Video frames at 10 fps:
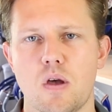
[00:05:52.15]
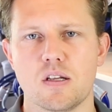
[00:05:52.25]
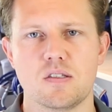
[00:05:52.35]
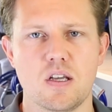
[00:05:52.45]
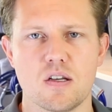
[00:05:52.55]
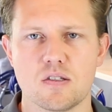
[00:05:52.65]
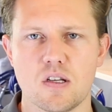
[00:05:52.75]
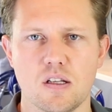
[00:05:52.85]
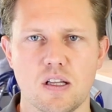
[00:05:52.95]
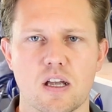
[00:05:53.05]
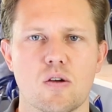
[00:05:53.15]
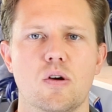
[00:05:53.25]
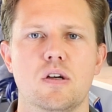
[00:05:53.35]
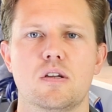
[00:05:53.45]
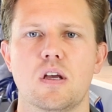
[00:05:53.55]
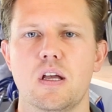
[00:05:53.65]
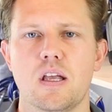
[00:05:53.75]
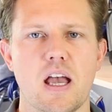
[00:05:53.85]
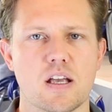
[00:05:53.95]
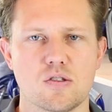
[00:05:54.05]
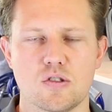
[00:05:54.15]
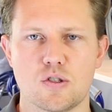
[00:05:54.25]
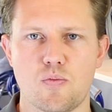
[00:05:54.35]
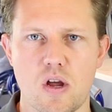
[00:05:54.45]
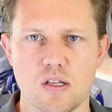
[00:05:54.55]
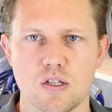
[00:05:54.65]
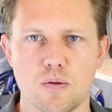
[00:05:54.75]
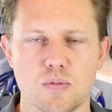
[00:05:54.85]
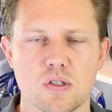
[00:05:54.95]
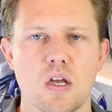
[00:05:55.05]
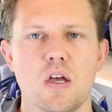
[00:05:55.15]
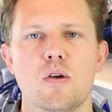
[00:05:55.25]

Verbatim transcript: TSL liquid, extra spray tips,